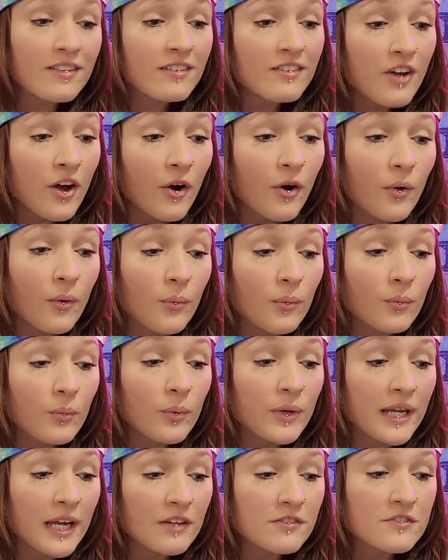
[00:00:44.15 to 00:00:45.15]
No,
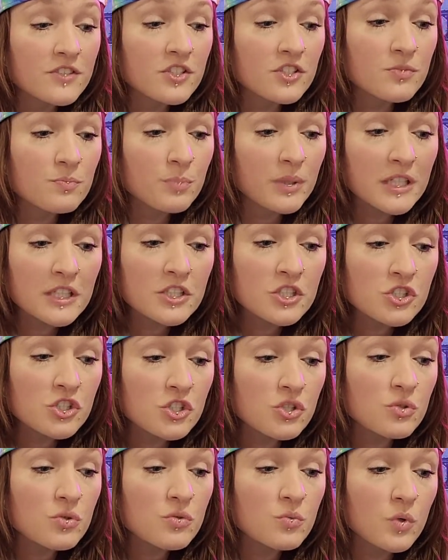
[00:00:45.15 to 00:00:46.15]
we have to pick and
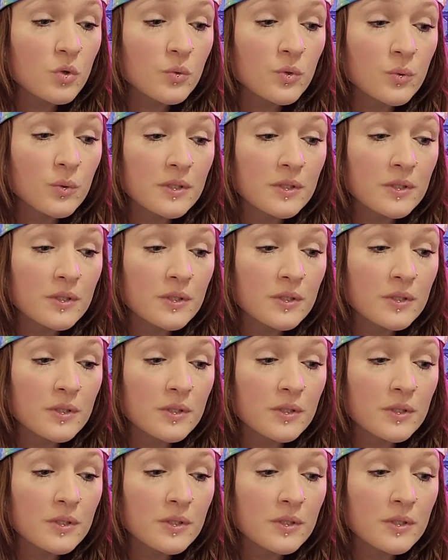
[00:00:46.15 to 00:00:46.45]
choose what we